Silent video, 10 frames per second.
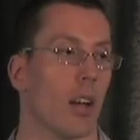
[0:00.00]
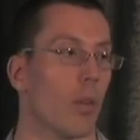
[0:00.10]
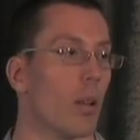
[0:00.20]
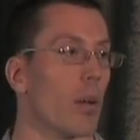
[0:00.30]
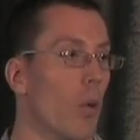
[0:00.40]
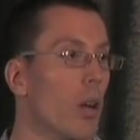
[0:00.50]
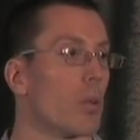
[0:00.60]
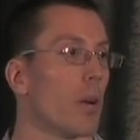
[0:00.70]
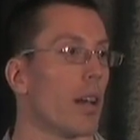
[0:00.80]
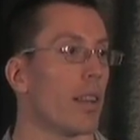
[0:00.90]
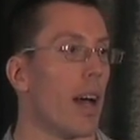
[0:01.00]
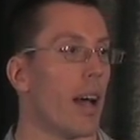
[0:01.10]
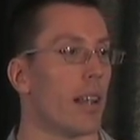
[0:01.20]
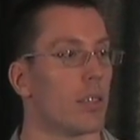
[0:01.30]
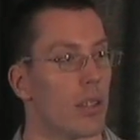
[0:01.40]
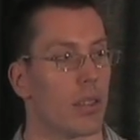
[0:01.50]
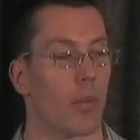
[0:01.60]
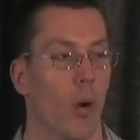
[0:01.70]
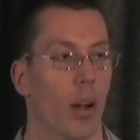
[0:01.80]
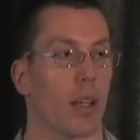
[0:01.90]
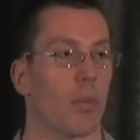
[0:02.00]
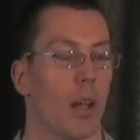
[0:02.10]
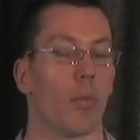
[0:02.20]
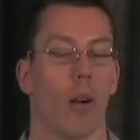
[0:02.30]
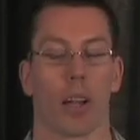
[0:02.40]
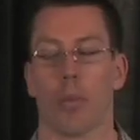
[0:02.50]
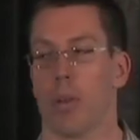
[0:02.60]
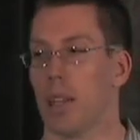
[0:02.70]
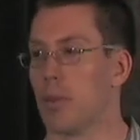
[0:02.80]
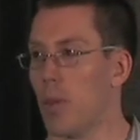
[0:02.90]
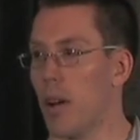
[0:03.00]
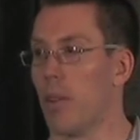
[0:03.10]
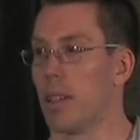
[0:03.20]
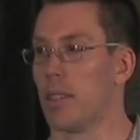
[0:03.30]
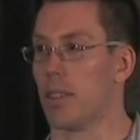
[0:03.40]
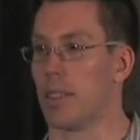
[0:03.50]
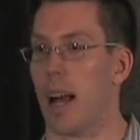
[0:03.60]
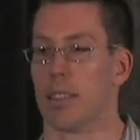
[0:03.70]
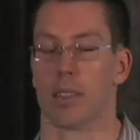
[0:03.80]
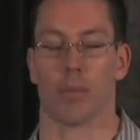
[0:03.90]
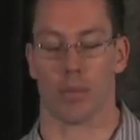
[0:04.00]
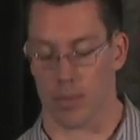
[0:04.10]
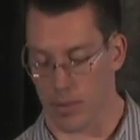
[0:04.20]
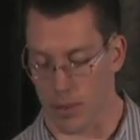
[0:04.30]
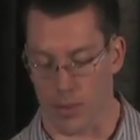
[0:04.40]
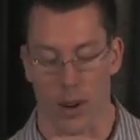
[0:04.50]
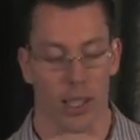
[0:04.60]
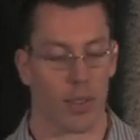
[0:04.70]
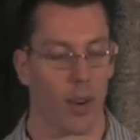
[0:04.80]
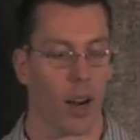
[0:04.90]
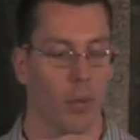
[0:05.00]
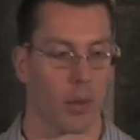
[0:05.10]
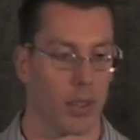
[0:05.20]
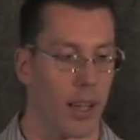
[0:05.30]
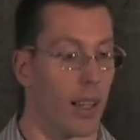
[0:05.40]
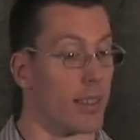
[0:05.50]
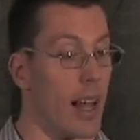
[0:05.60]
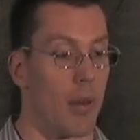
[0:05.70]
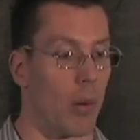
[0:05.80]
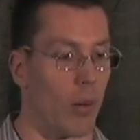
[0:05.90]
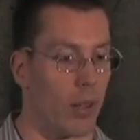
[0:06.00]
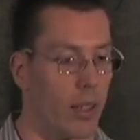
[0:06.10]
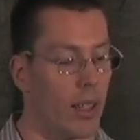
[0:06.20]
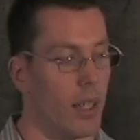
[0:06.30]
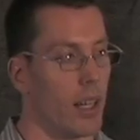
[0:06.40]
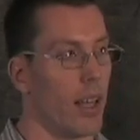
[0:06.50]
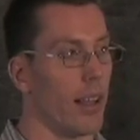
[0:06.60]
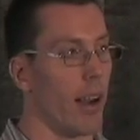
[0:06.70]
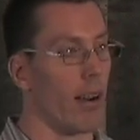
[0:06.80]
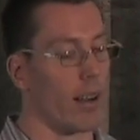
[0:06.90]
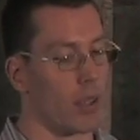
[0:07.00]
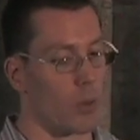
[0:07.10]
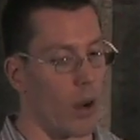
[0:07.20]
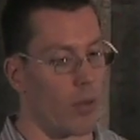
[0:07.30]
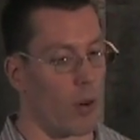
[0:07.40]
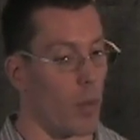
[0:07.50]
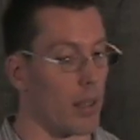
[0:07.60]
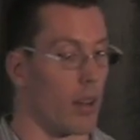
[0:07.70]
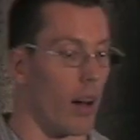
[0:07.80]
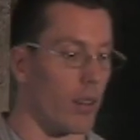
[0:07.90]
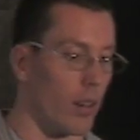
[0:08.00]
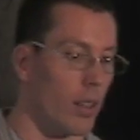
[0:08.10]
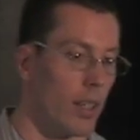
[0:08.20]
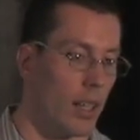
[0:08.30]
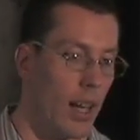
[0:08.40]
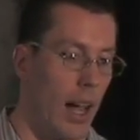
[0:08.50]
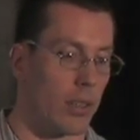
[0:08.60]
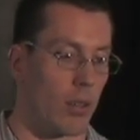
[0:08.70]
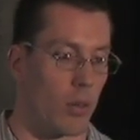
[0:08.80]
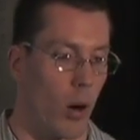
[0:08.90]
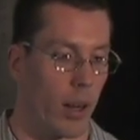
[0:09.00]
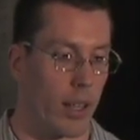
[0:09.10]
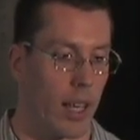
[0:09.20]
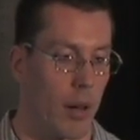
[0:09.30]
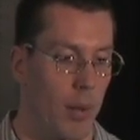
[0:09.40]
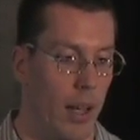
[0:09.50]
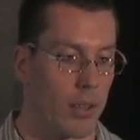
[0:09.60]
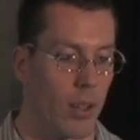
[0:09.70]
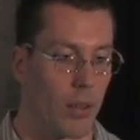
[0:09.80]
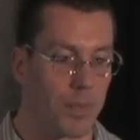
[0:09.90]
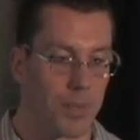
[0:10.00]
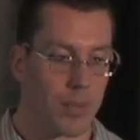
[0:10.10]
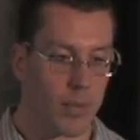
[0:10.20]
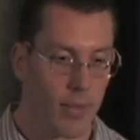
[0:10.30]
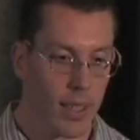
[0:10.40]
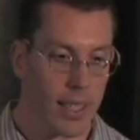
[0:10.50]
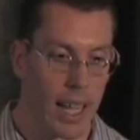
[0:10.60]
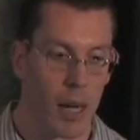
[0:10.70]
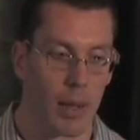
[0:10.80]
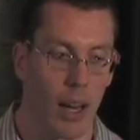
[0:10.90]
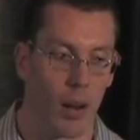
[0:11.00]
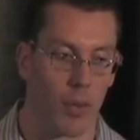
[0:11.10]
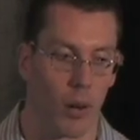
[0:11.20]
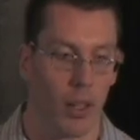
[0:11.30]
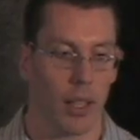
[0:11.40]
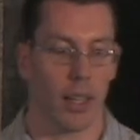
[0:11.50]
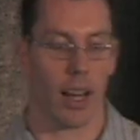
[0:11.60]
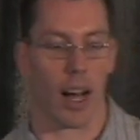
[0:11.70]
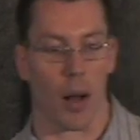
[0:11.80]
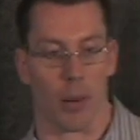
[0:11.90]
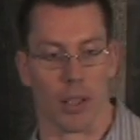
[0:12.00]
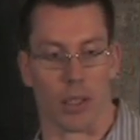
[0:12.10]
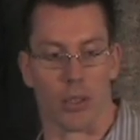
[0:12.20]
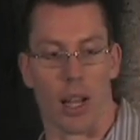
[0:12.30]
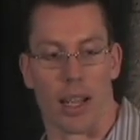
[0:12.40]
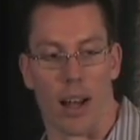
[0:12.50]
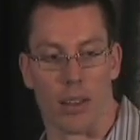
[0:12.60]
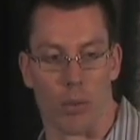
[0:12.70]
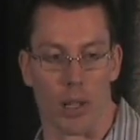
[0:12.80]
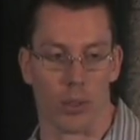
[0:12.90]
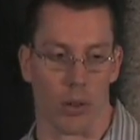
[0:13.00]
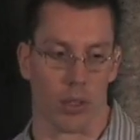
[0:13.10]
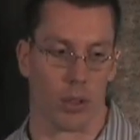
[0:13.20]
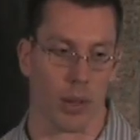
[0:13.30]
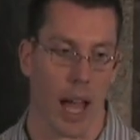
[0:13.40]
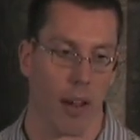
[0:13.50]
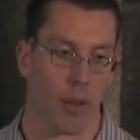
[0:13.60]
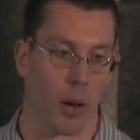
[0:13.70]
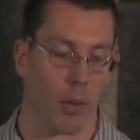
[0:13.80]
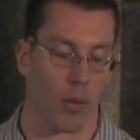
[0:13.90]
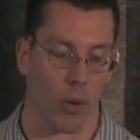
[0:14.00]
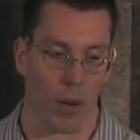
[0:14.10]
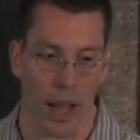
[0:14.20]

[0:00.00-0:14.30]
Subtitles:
really worked with, and it just their marketplace for whatever reason has got some funky variables that it's not pulling in the area as well for them as other external marketing campaigns. So got to be careful, but you can check out the resources we have available for